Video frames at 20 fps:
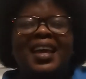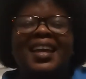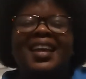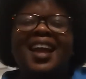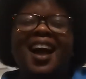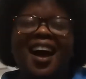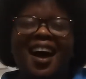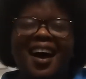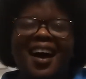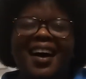
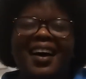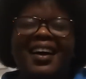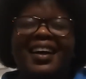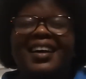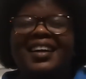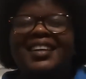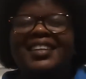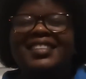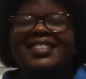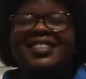Yeah,
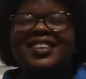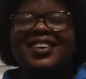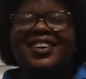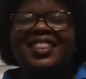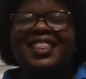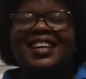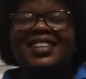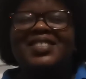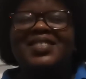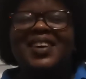so
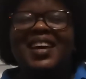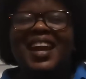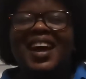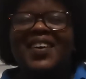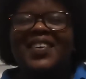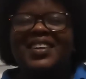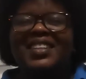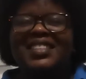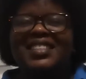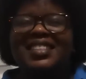that's what
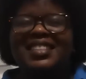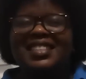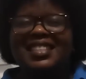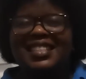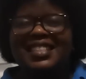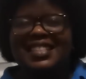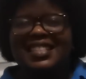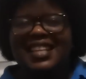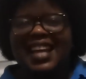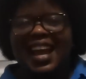I wanted
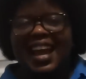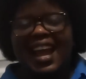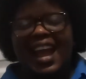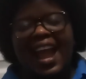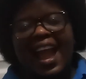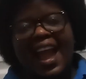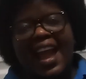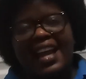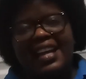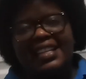to say.
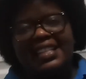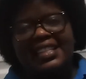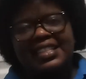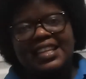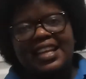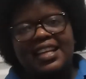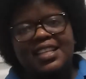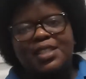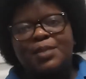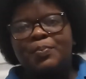
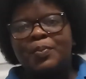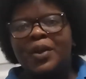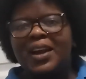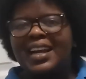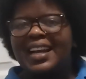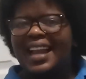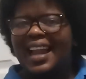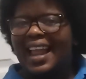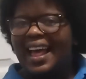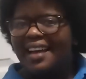And
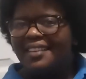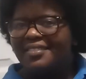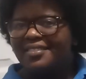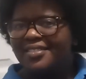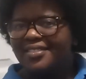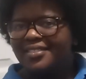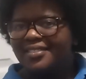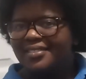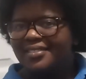spread love,